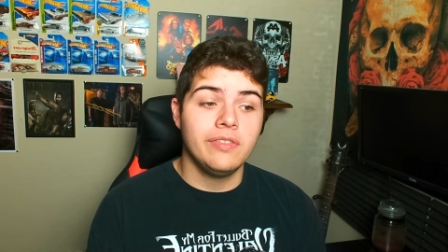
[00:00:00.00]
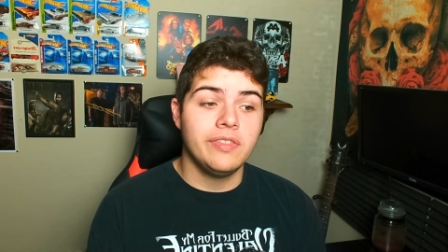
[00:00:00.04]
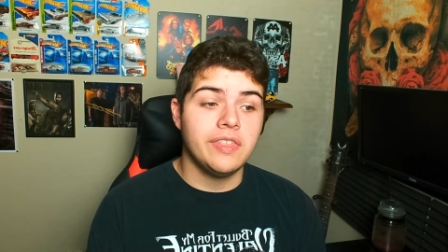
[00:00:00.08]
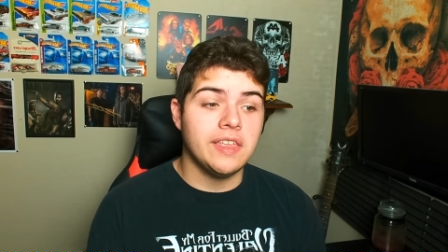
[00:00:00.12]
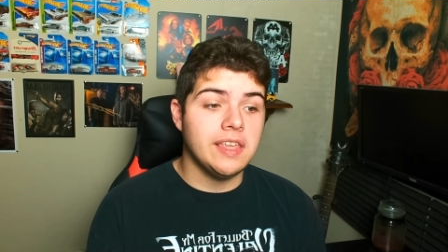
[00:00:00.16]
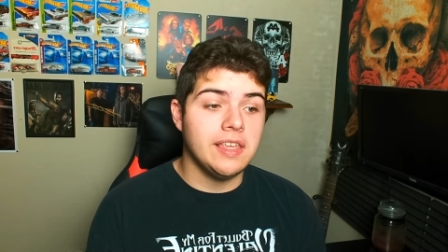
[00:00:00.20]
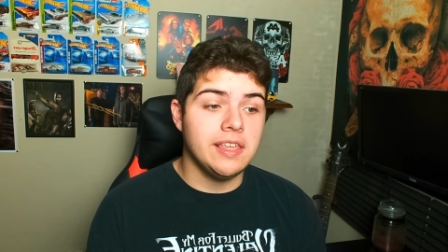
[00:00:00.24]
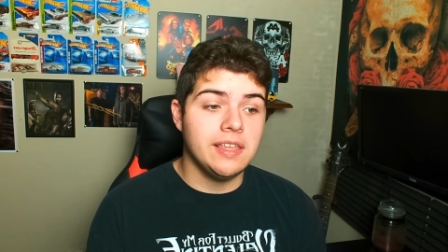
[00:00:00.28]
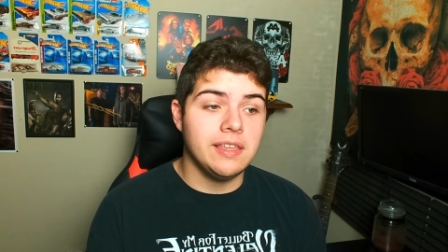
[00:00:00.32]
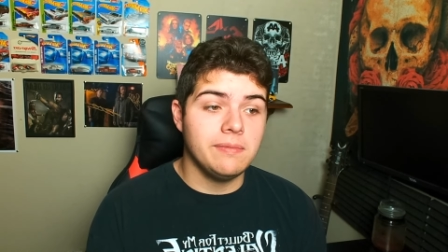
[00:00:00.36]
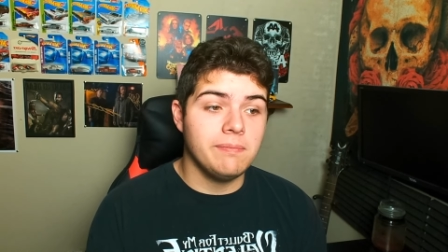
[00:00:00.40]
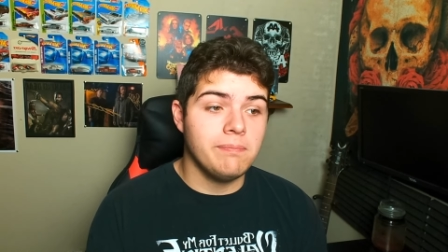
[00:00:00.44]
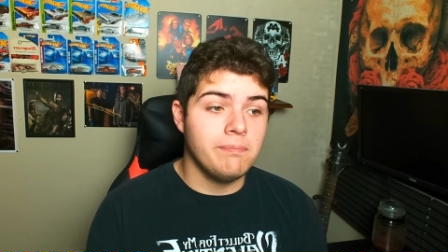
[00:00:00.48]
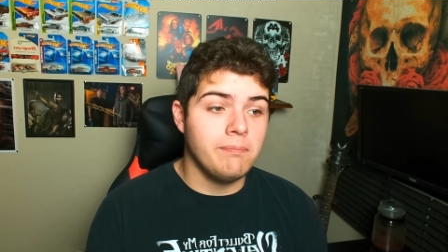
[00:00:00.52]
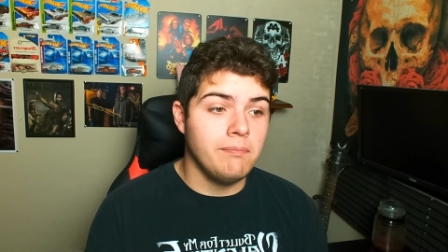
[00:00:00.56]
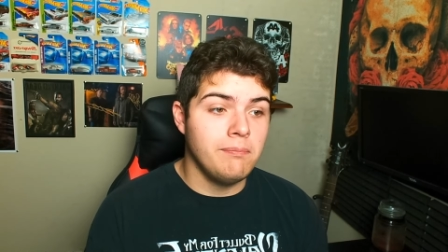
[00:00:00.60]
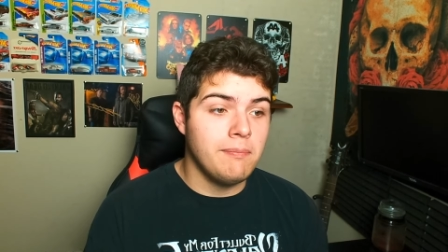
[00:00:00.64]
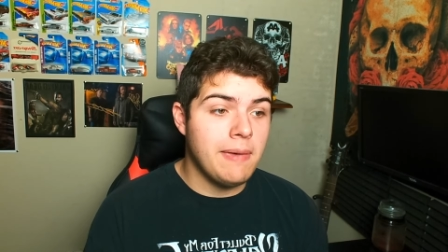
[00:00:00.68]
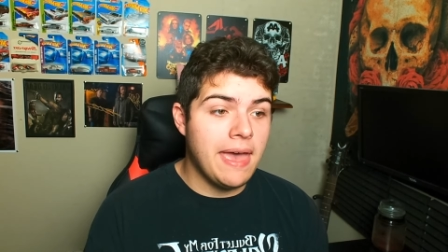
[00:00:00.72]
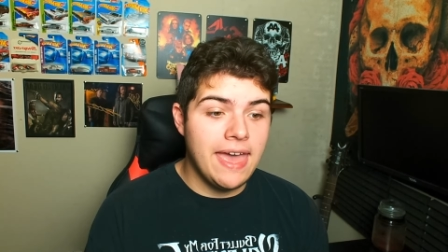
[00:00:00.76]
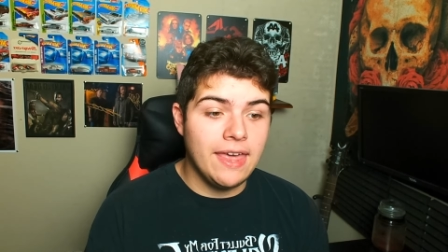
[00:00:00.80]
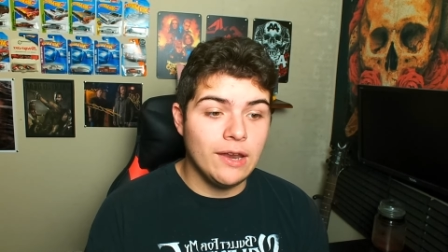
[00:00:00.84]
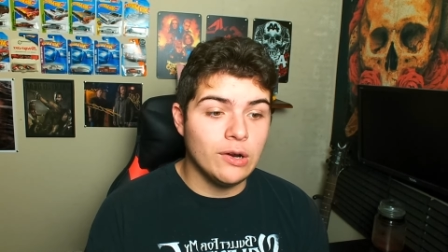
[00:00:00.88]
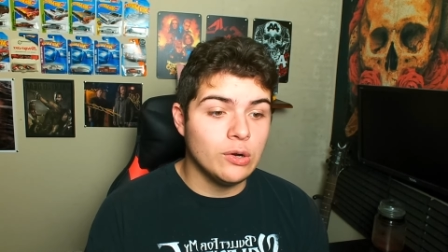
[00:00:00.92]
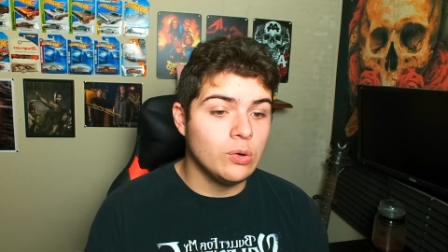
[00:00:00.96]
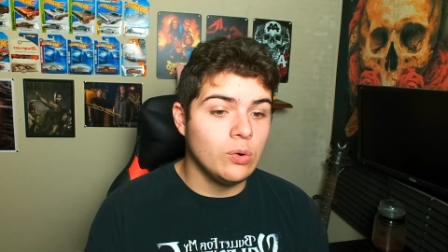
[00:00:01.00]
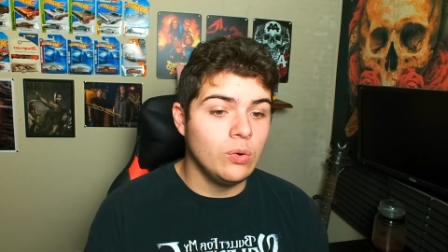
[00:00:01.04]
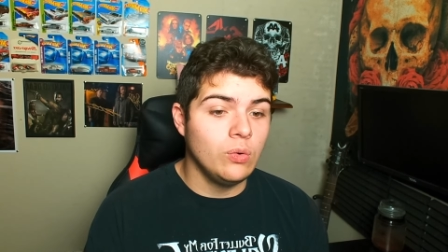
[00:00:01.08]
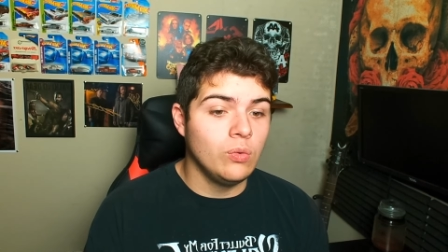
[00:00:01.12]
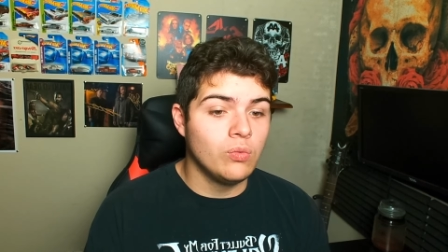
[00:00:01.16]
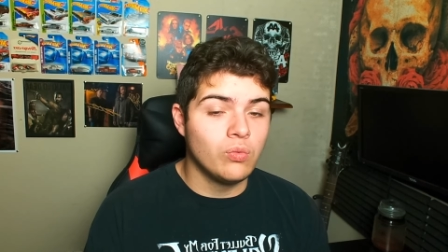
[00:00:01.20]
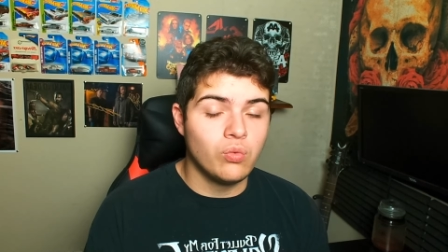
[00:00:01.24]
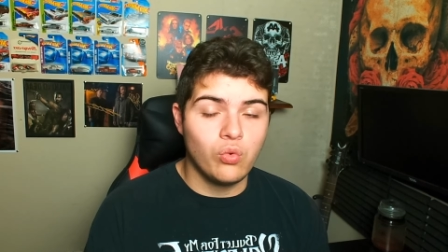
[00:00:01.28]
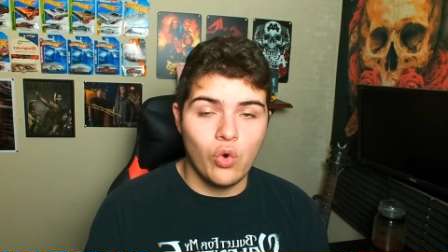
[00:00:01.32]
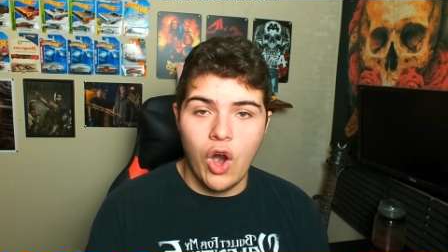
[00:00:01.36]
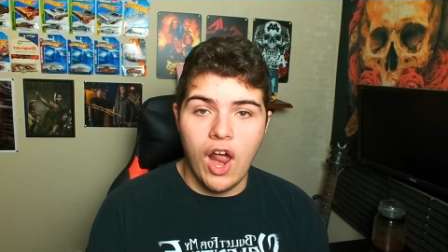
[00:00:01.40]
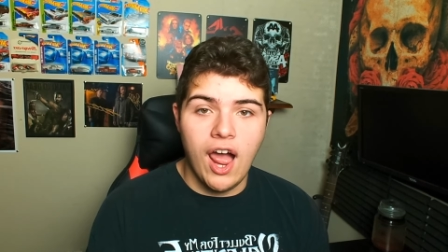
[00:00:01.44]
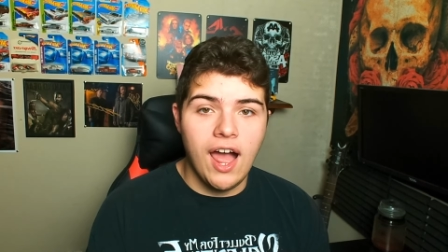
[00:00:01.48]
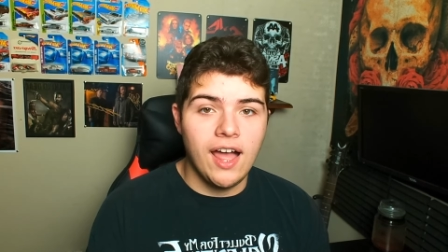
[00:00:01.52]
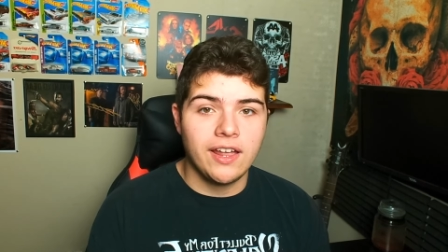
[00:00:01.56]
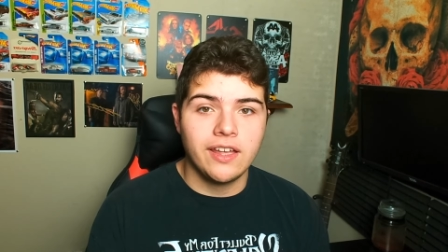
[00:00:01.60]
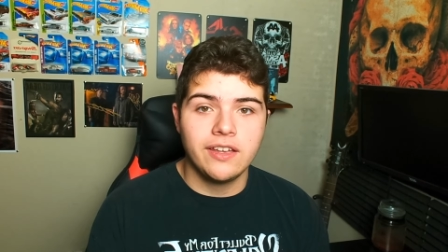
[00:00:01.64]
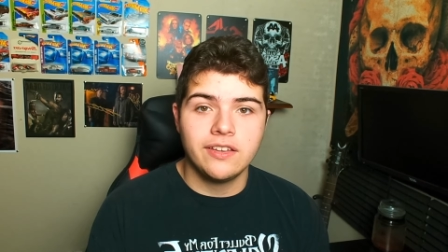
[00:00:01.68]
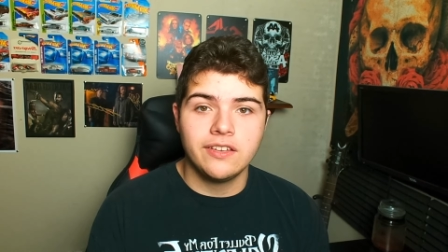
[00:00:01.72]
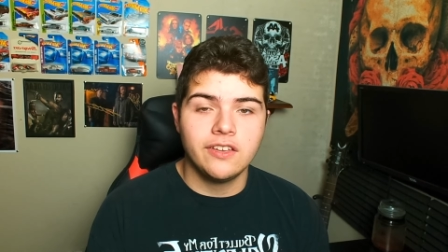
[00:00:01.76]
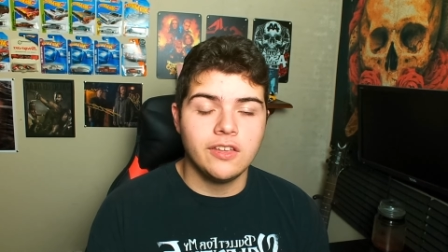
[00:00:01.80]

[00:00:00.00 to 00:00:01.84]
the metal rock